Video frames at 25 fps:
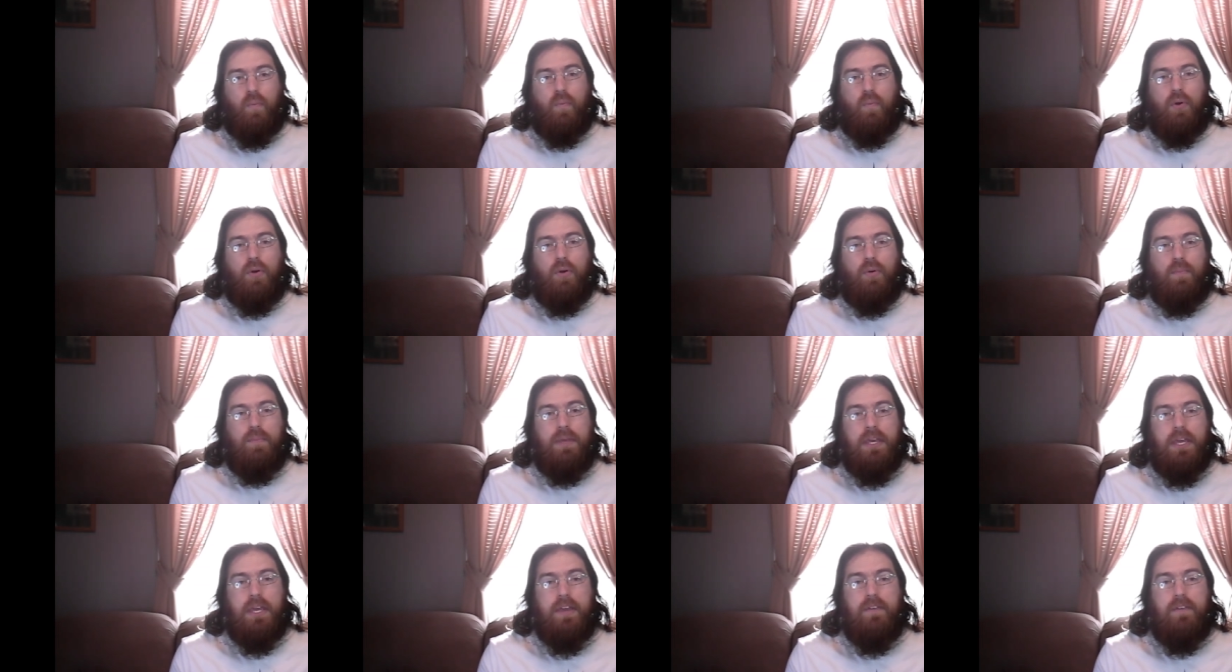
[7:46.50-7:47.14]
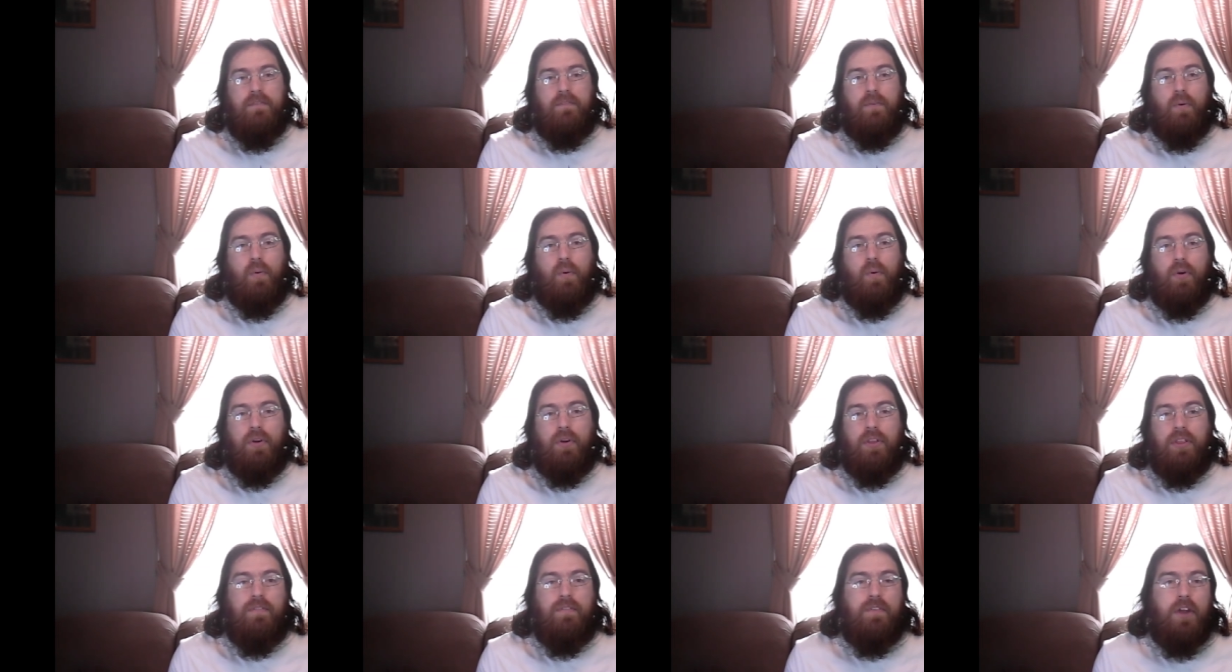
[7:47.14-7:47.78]
will be
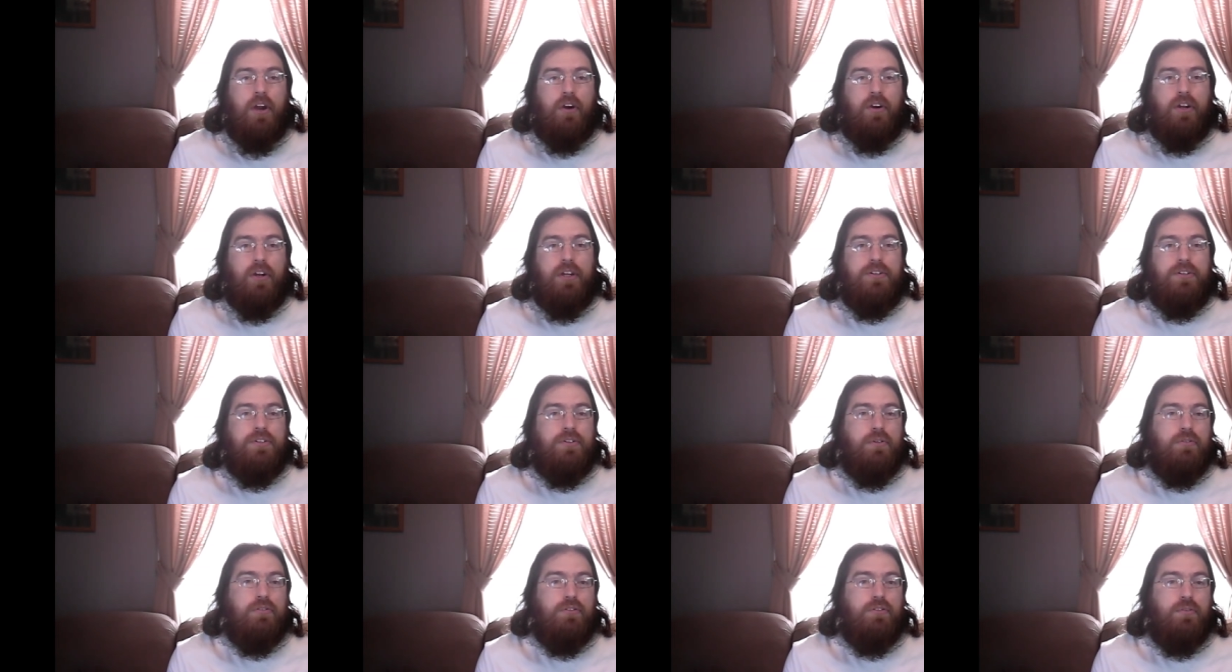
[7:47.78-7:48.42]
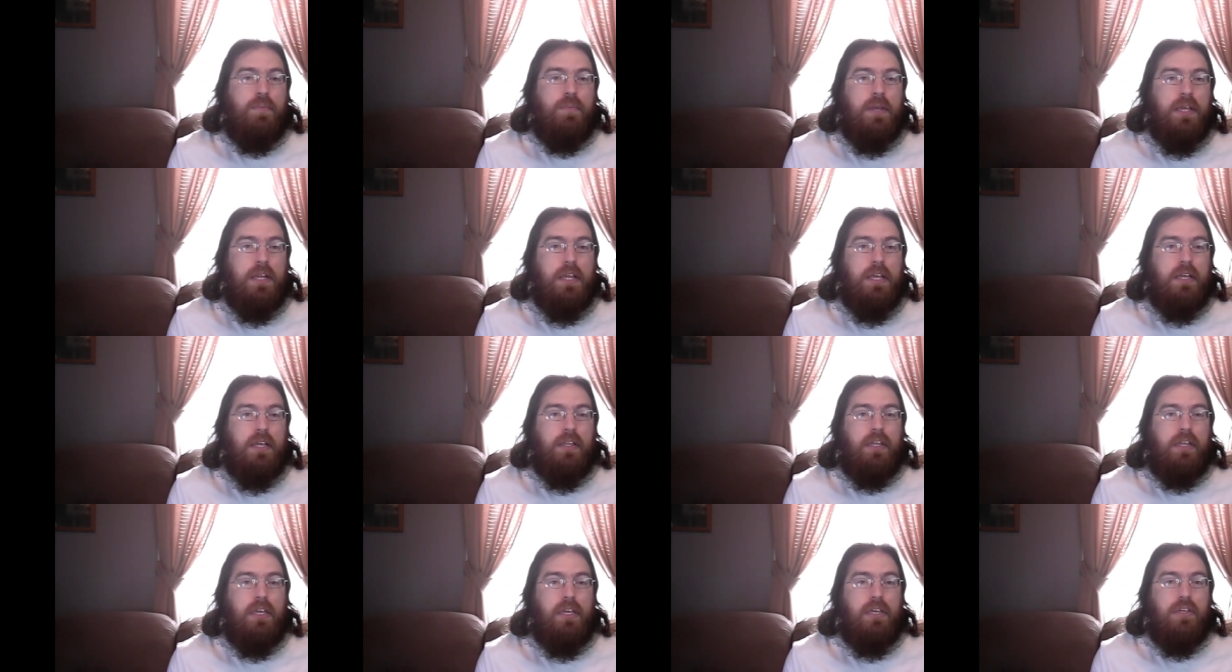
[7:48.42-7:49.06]
for the various social
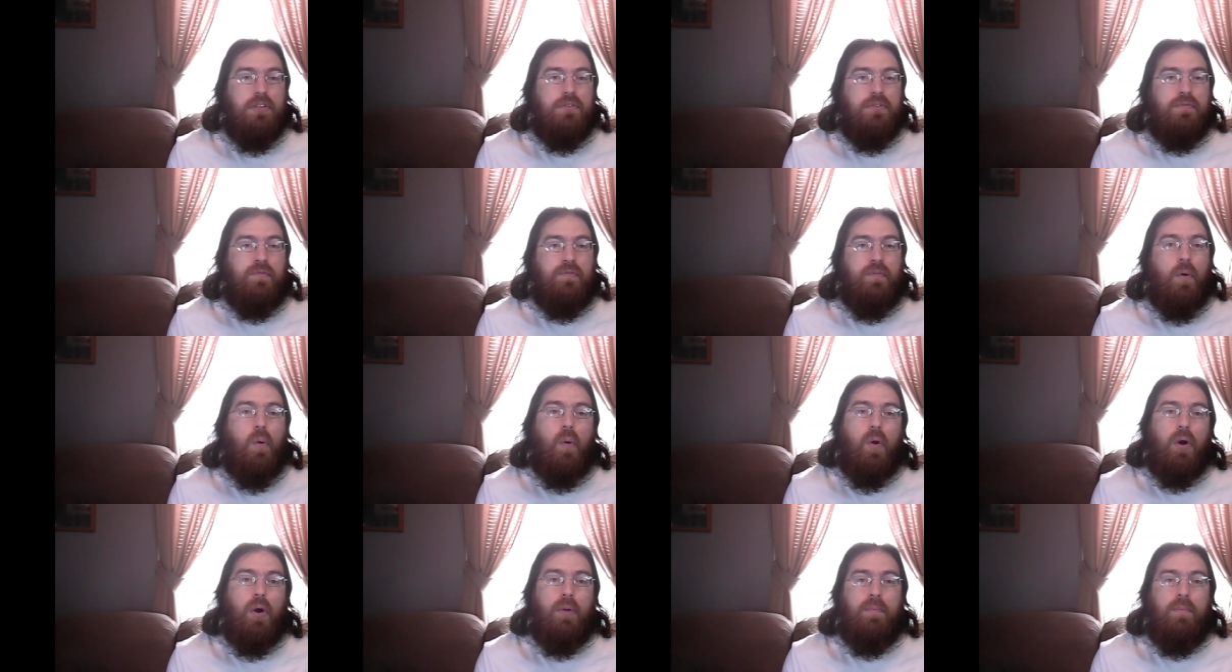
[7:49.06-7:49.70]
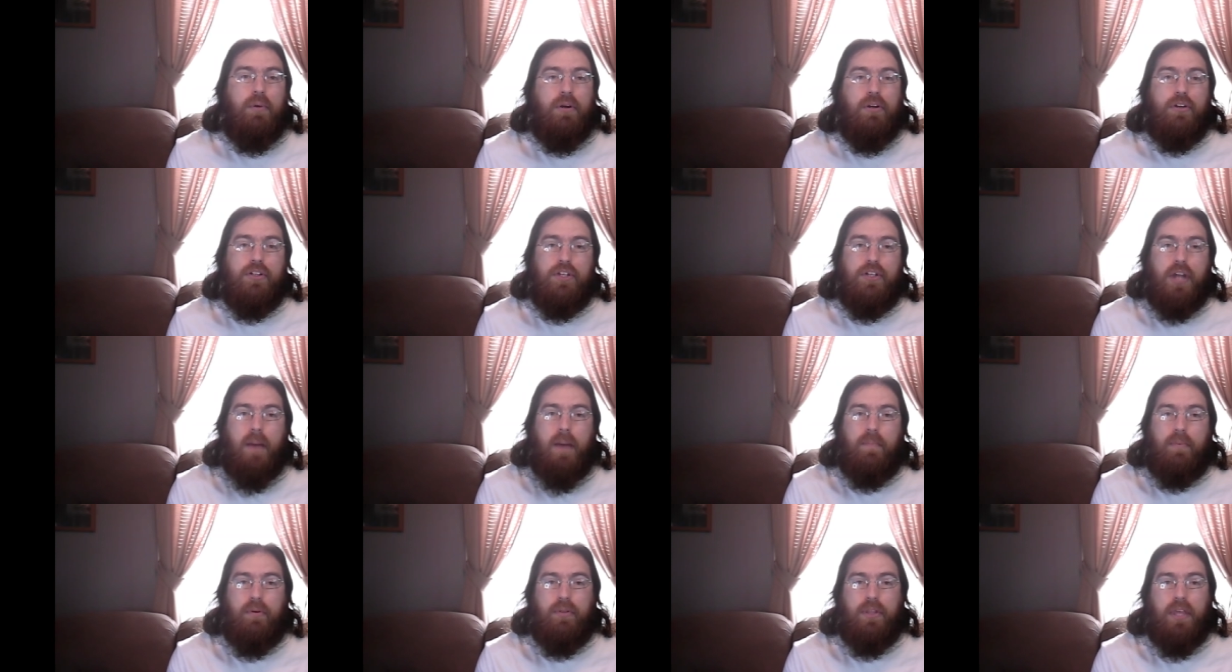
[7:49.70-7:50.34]
media links for
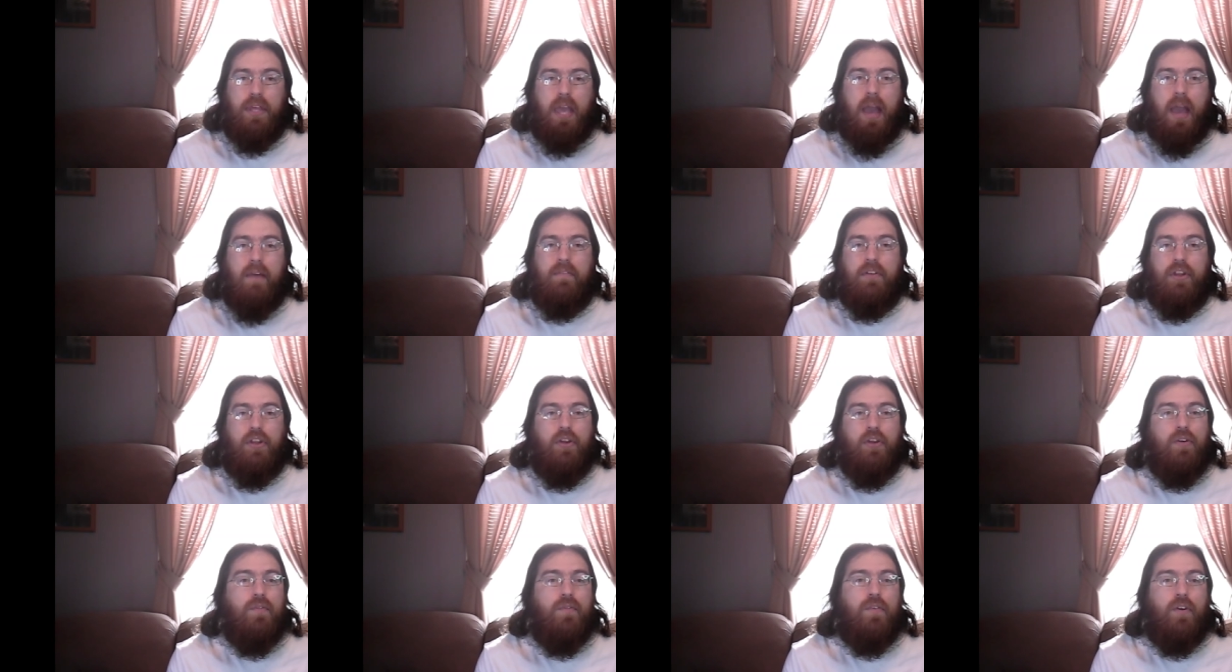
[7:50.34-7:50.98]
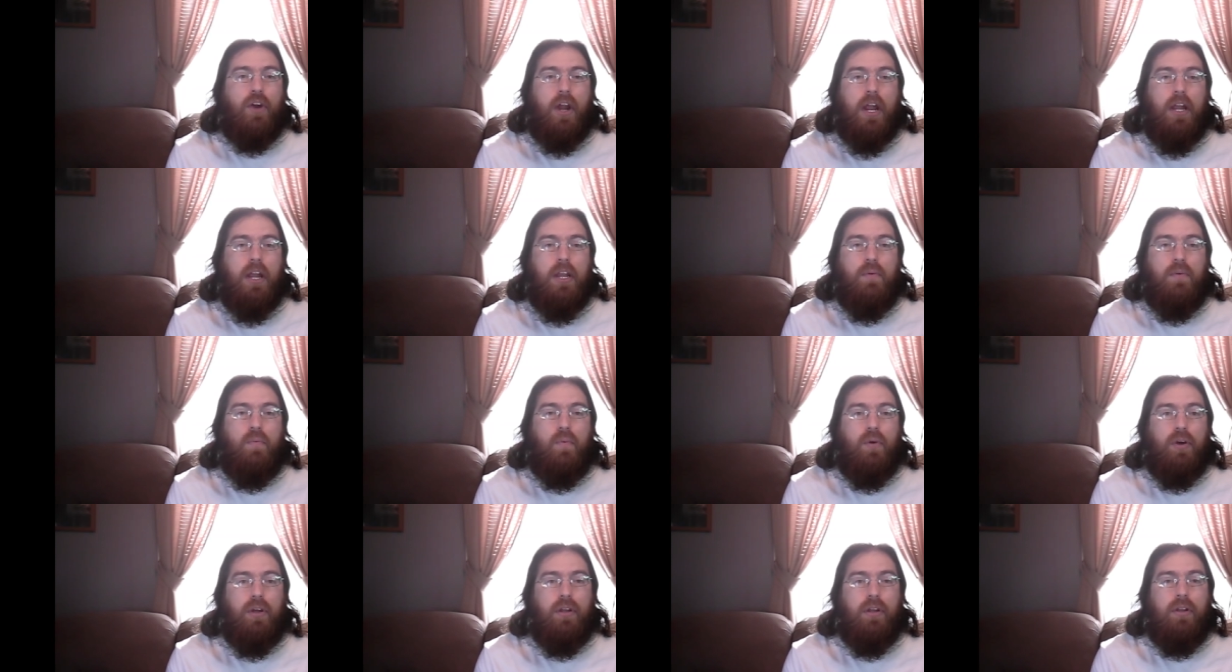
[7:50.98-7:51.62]
Bookshop on the Avenue for
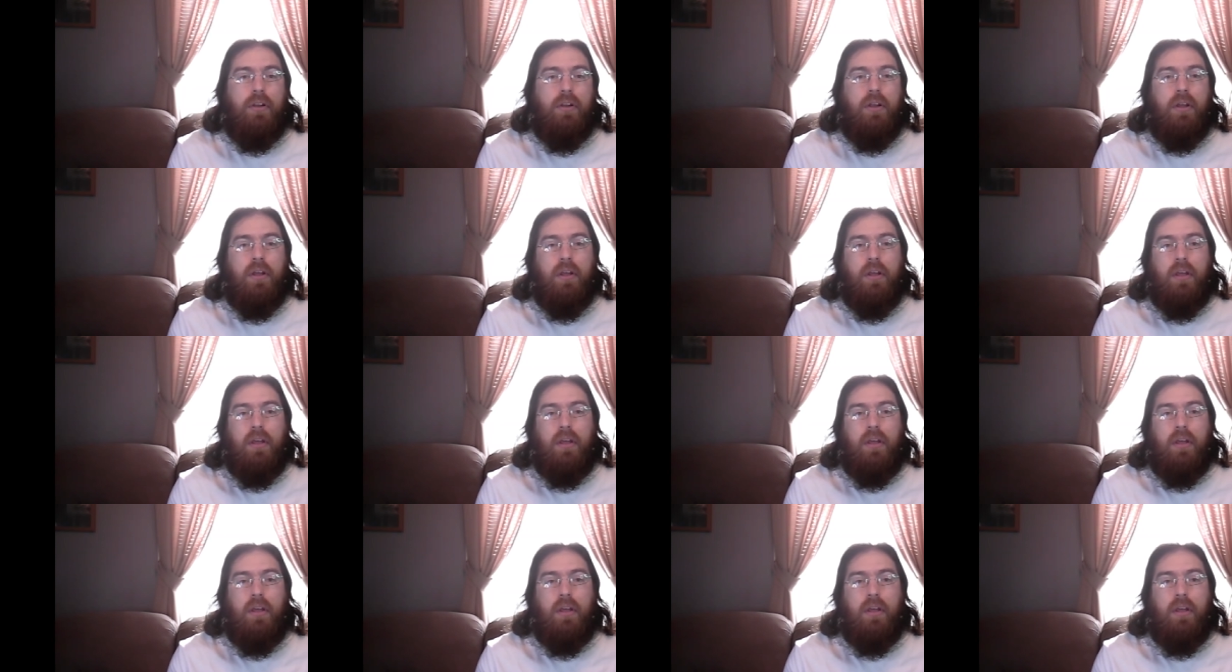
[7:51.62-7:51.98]
anyone